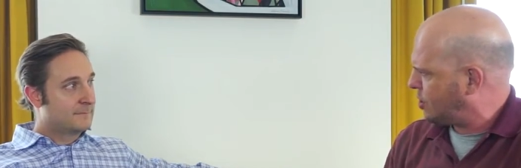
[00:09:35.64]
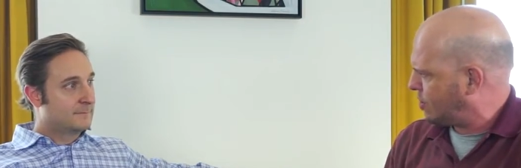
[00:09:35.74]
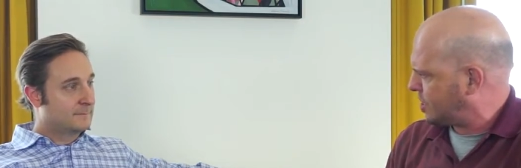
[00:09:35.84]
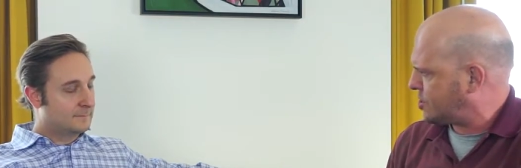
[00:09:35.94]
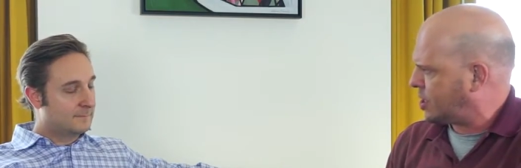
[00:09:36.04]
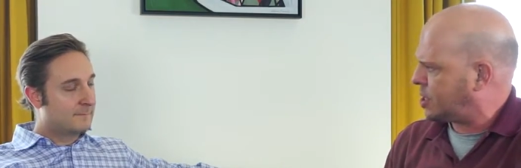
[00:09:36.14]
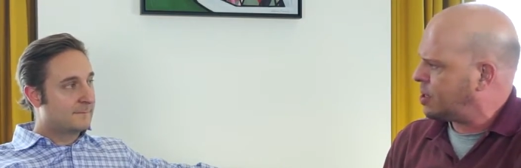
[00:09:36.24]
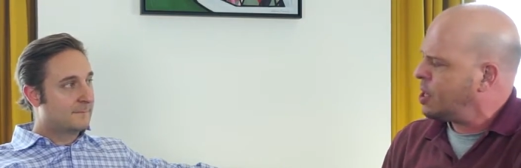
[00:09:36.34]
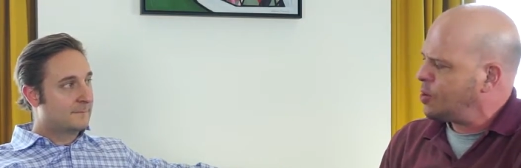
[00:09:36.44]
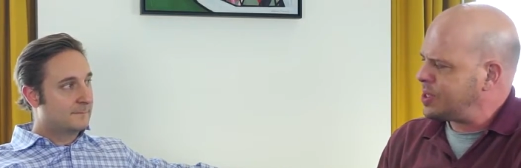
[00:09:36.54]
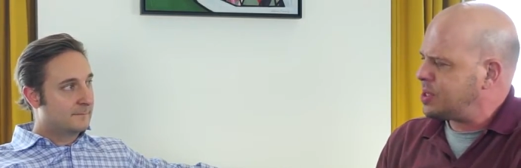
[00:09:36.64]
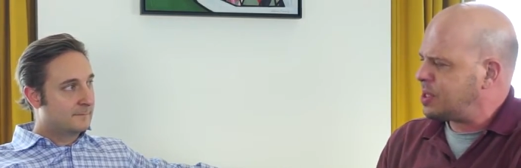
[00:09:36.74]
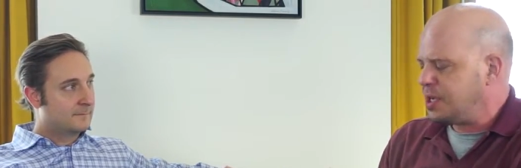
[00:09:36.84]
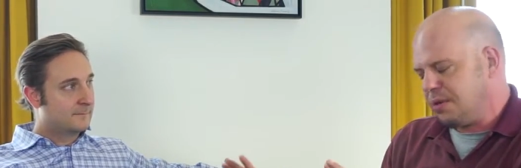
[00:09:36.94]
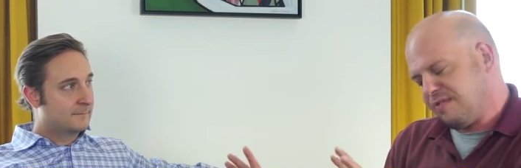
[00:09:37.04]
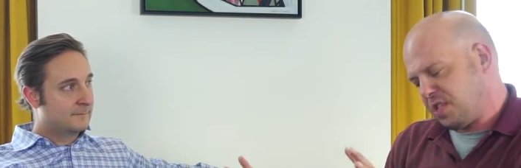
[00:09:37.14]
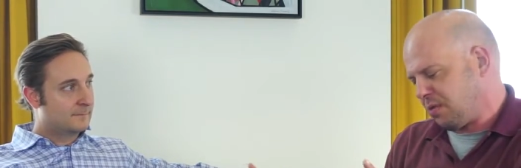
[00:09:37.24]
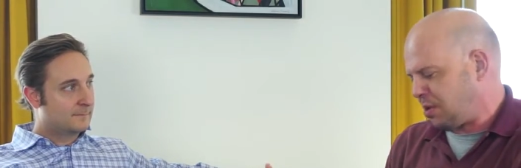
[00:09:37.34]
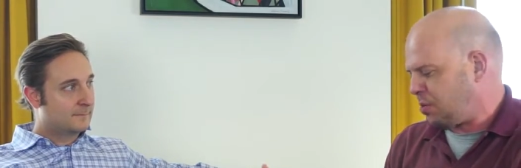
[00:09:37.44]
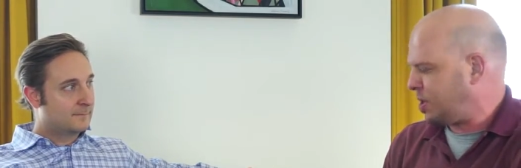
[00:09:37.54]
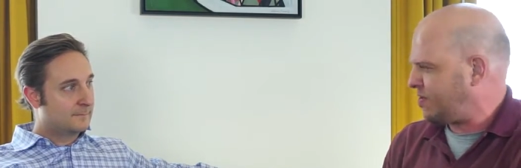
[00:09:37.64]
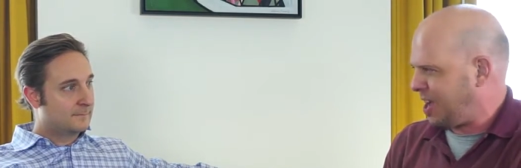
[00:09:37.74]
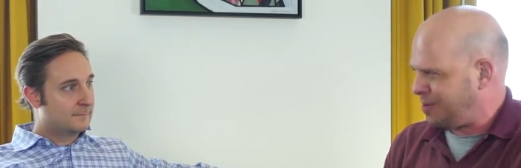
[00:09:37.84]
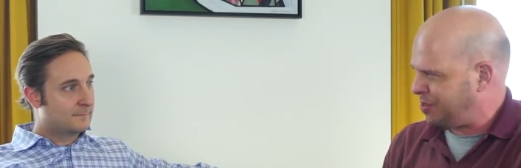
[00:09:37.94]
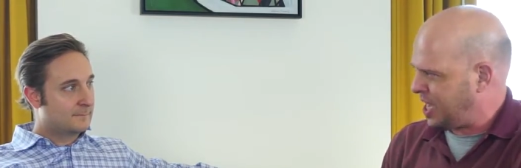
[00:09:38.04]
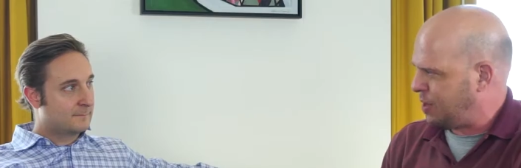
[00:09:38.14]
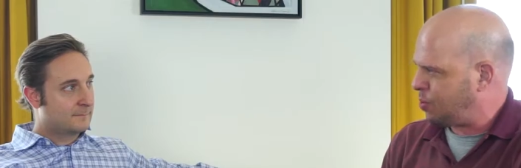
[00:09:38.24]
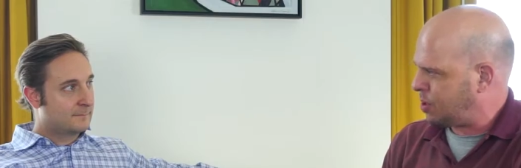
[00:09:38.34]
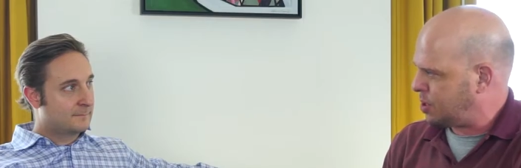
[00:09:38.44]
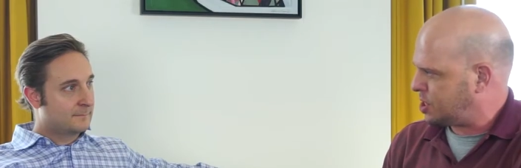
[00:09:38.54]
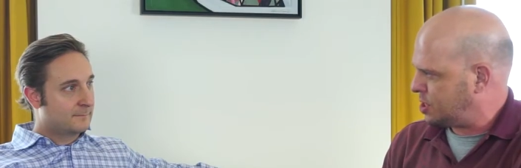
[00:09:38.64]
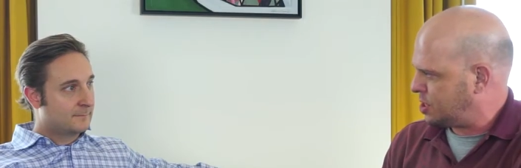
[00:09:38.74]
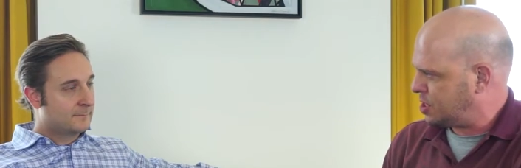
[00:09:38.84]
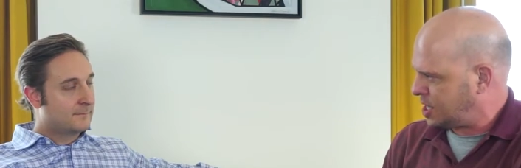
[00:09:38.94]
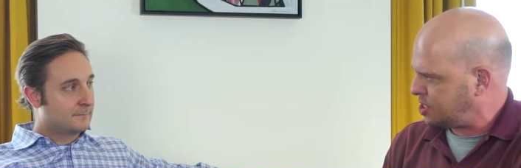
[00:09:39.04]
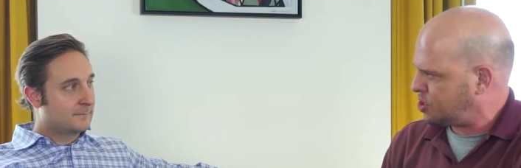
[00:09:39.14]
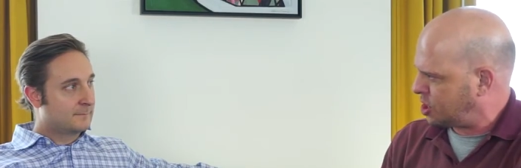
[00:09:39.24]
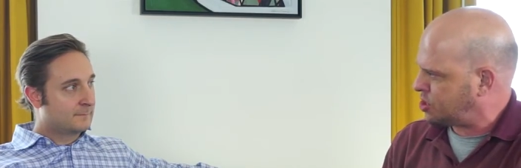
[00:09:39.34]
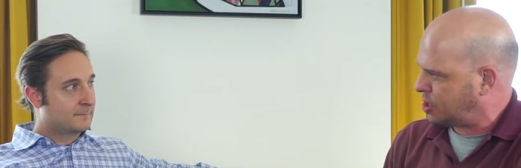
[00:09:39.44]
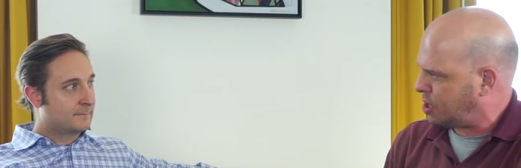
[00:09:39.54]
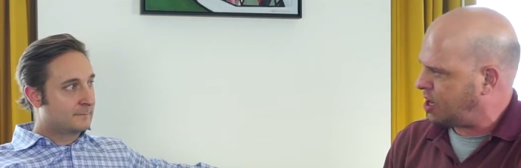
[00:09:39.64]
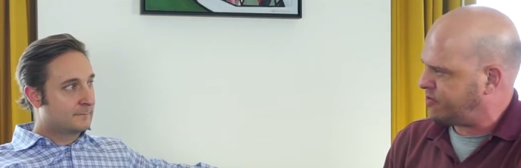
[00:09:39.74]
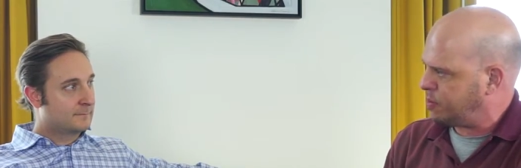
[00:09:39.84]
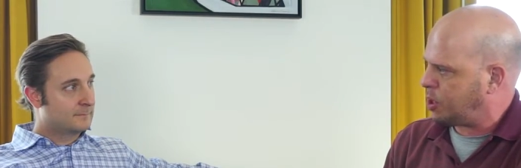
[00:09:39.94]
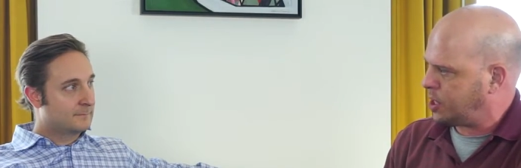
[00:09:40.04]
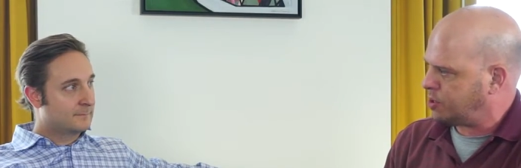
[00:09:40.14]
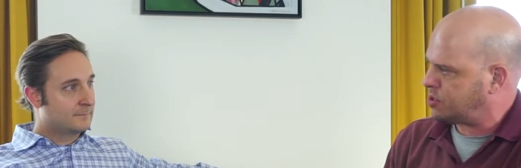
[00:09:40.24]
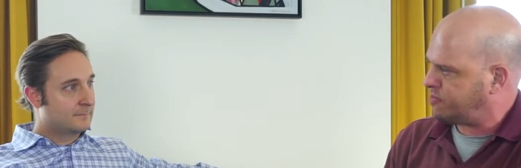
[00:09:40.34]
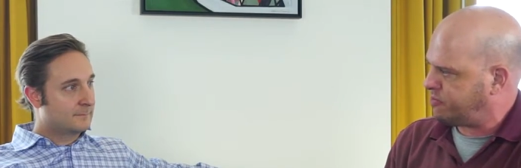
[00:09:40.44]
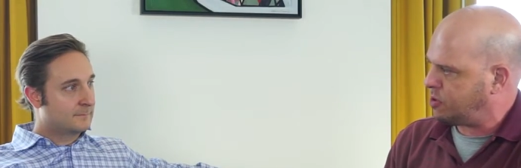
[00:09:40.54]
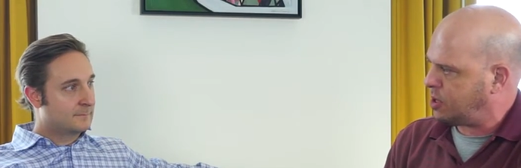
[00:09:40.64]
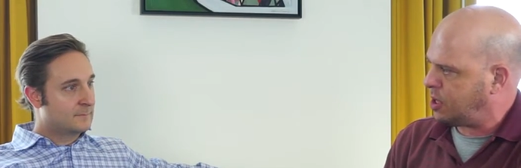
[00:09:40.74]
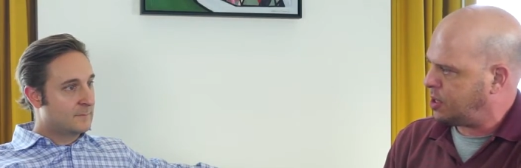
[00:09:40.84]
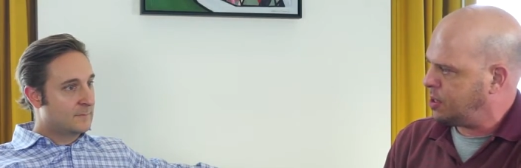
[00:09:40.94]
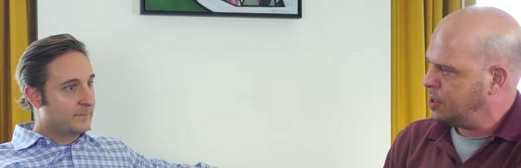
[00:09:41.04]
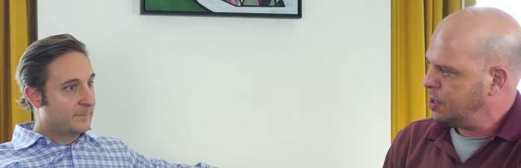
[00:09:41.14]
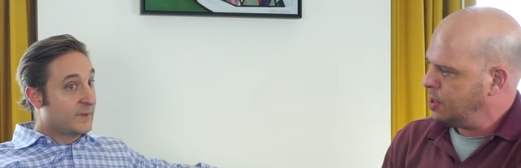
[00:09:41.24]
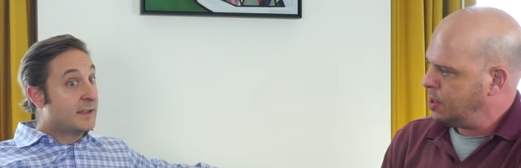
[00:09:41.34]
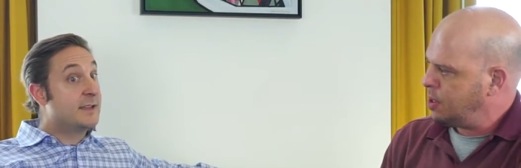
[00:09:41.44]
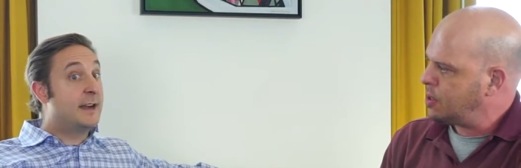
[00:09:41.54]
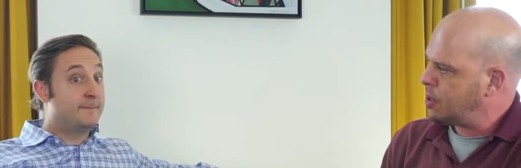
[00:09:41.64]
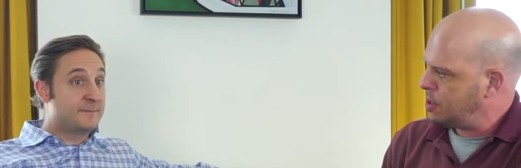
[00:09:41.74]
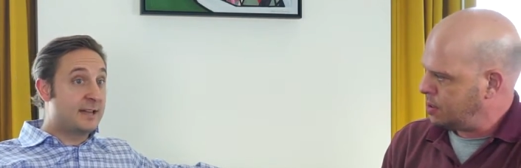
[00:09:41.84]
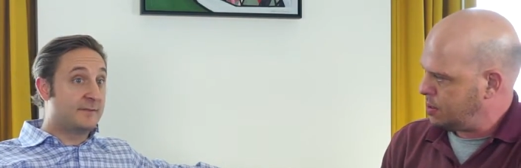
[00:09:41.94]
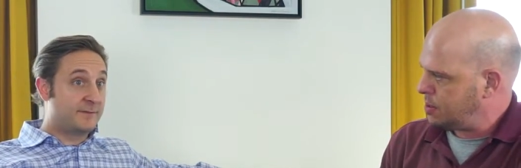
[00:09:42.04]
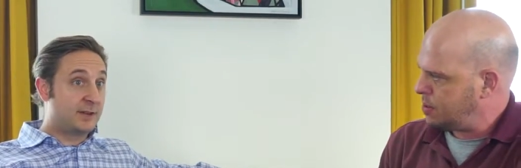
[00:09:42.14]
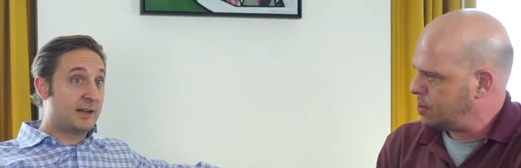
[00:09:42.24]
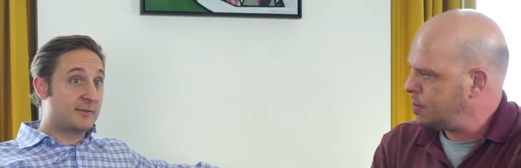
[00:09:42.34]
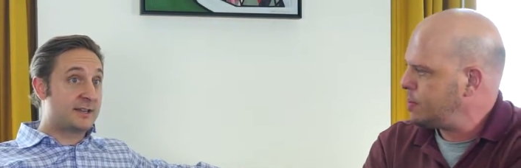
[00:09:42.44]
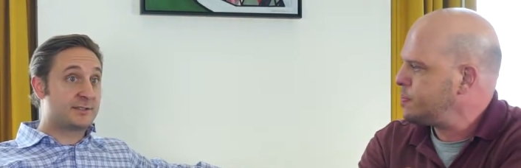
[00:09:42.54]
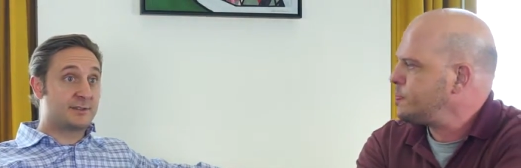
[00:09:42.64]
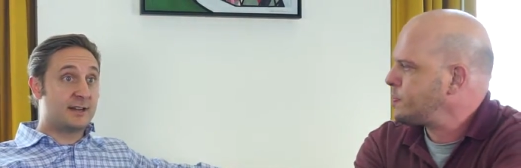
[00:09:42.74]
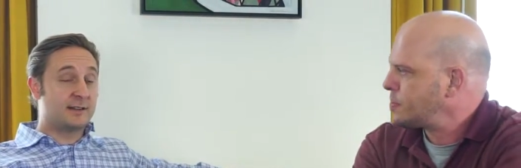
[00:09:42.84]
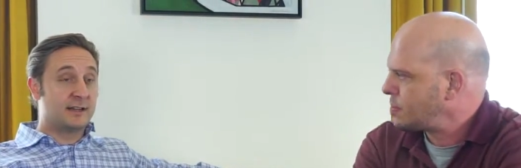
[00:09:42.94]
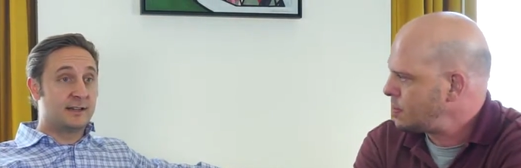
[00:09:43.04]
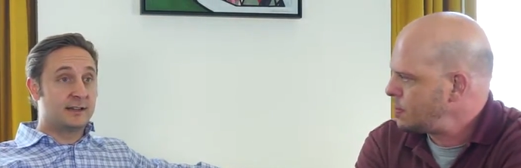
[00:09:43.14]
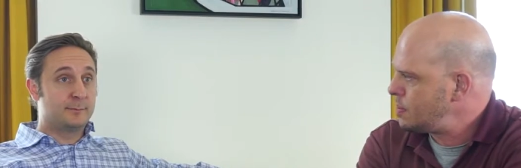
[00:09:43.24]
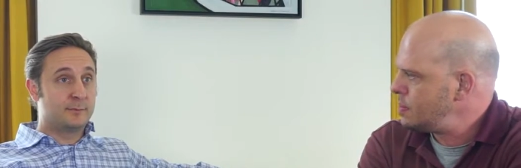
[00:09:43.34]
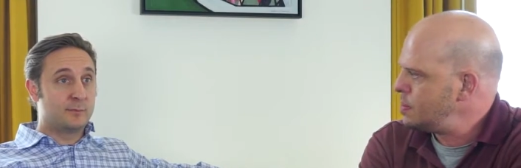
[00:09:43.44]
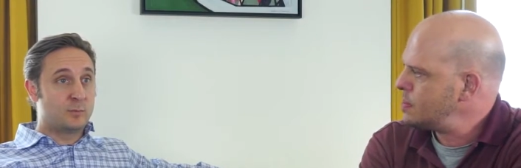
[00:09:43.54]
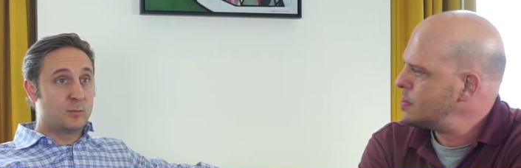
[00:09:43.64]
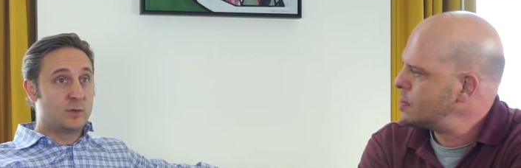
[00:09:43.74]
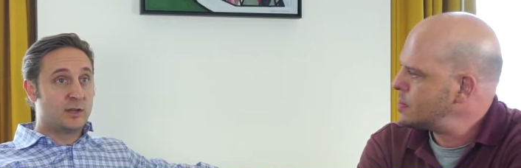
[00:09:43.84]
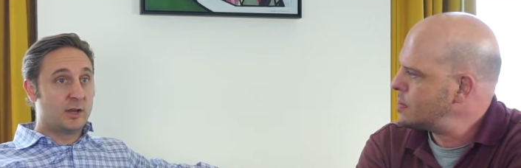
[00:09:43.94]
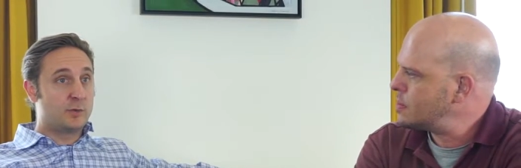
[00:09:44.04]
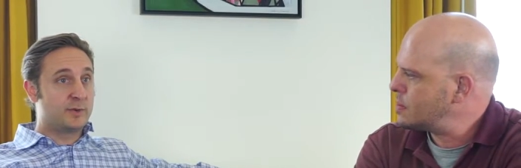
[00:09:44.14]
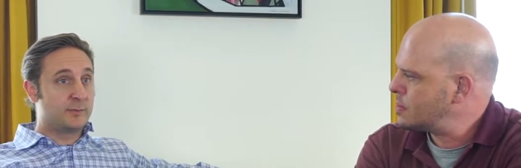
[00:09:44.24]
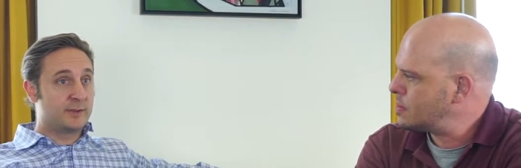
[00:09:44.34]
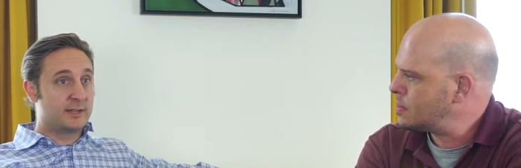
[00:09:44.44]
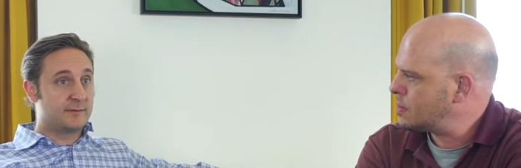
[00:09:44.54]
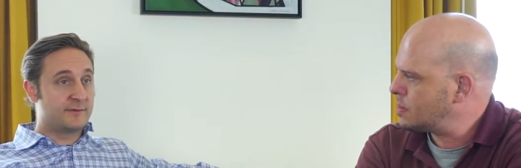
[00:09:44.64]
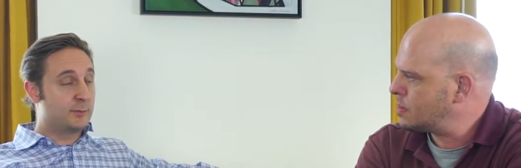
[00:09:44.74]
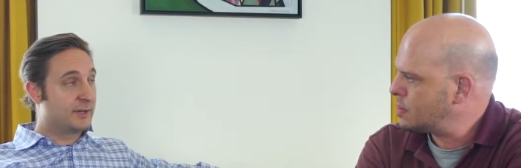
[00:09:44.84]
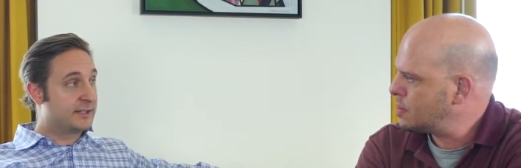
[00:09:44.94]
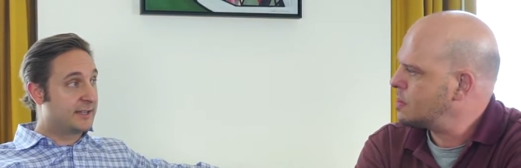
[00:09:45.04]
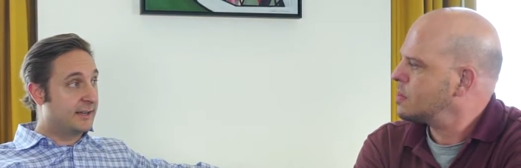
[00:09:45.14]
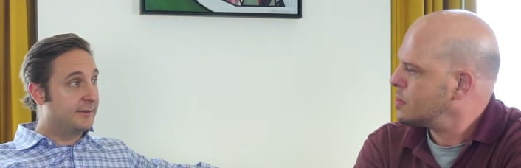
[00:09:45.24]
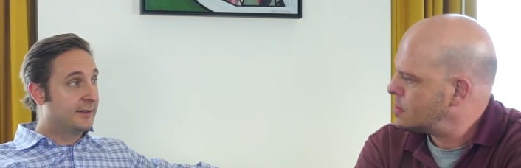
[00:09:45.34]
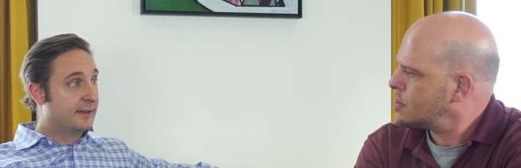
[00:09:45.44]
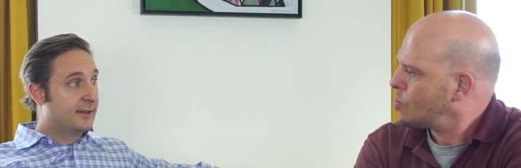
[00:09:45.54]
Speaker 1: and the mm-hmm. restaurant. Mm-hmm. What can you give us a little bit of how that works? Is it's not just the coffee bar, right? There's a full on
Speaker 2: Yeah, yeah, full on restaurant. Um, will open within a few weeks now.